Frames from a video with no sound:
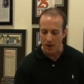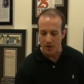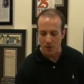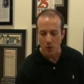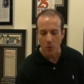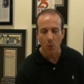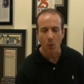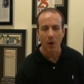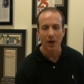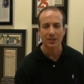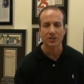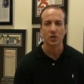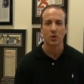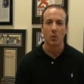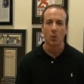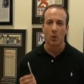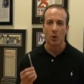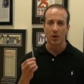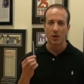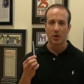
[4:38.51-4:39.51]
you'll want to
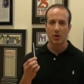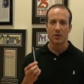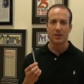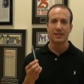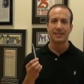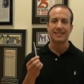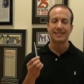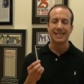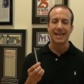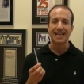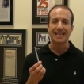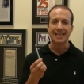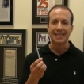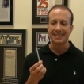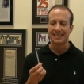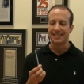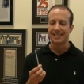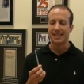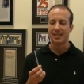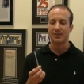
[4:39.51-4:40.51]
order the
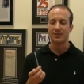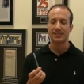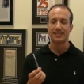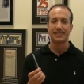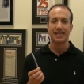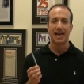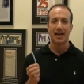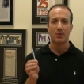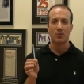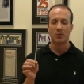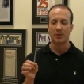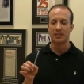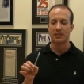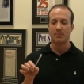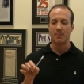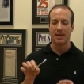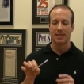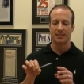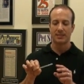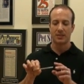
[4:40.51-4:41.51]
stainless steel set, which
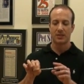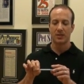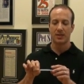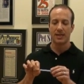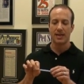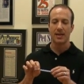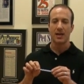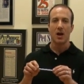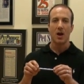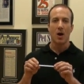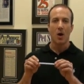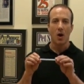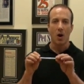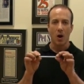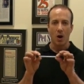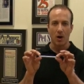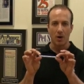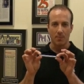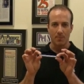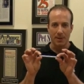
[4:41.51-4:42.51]
basically
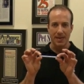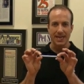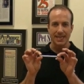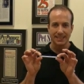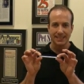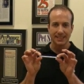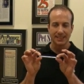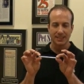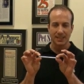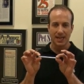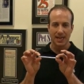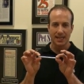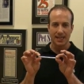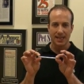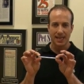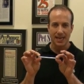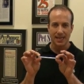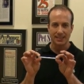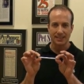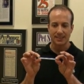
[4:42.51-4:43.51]
are pieces like
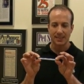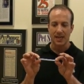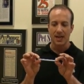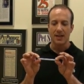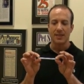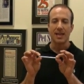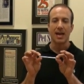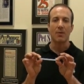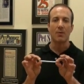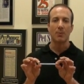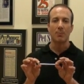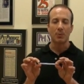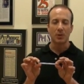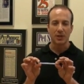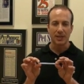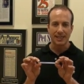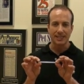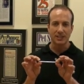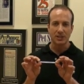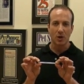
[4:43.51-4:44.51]
this that
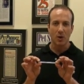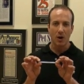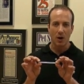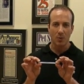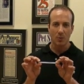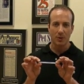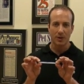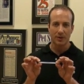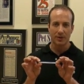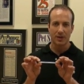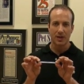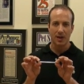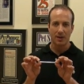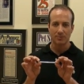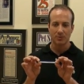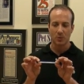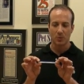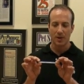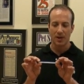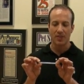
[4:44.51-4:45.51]
replace the hardware it
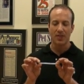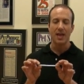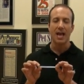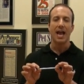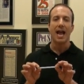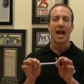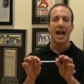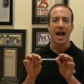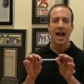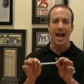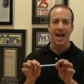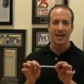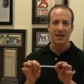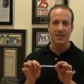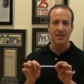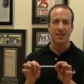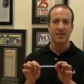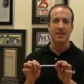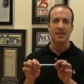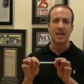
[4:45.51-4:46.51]
comes with,
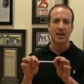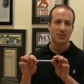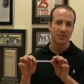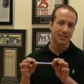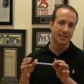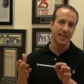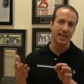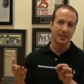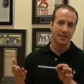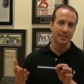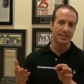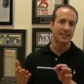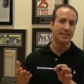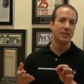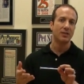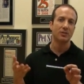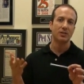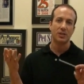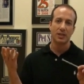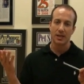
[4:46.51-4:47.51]
and they're stainless
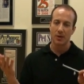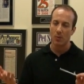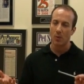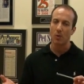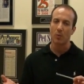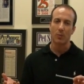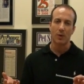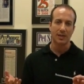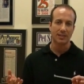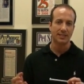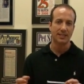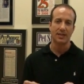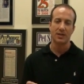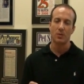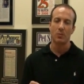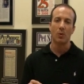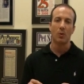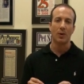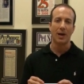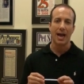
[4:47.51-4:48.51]
steel so they won't rust and
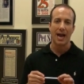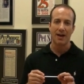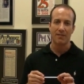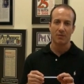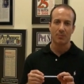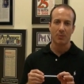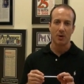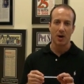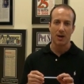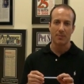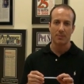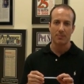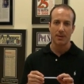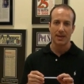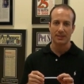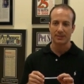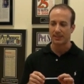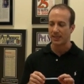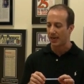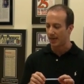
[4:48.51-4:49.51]
you won't have a problem
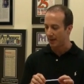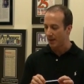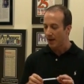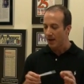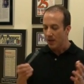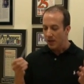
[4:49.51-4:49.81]
outside.